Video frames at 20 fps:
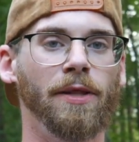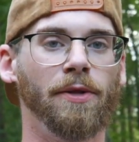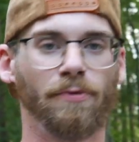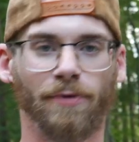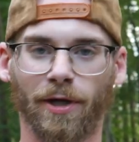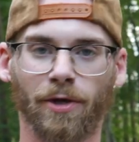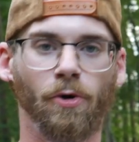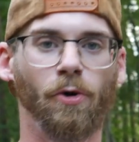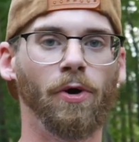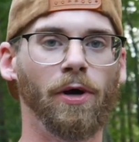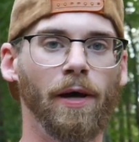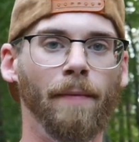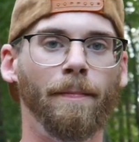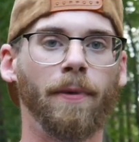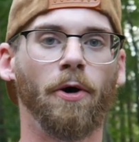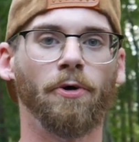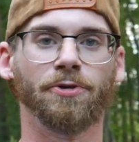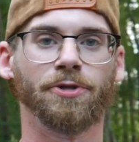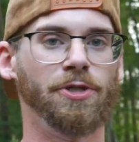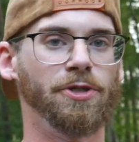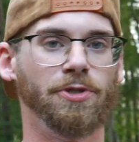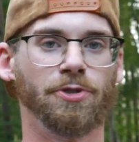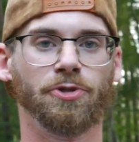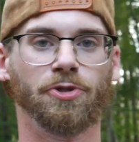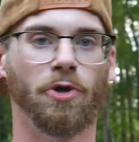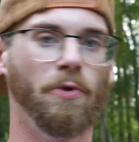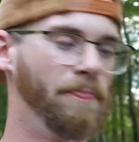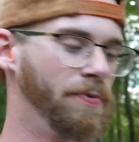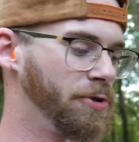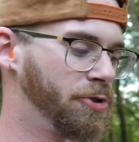The recoil impulse is
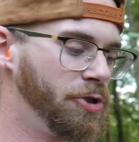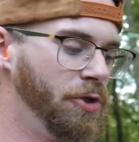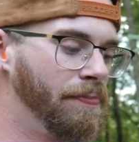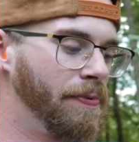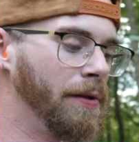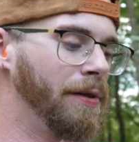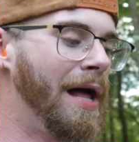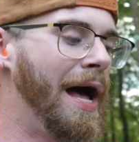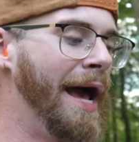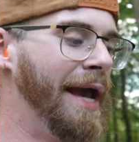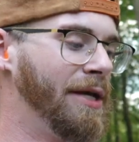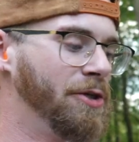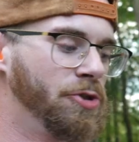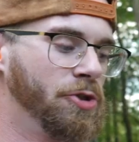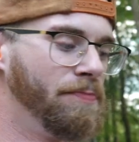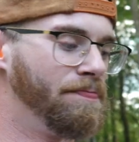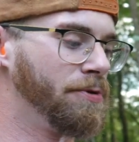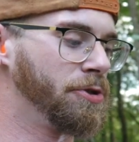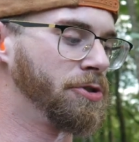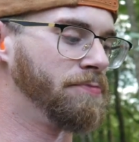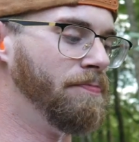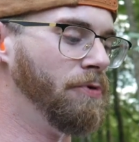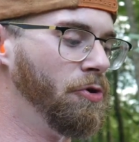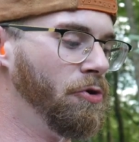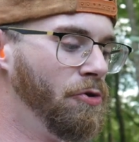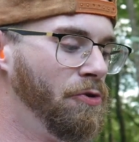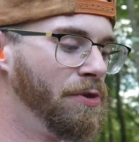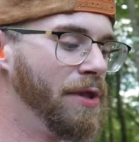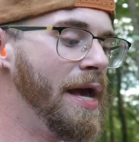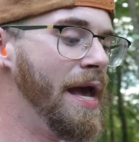super, super light, super
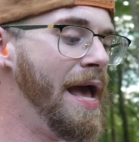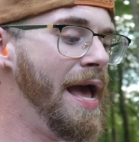smooth.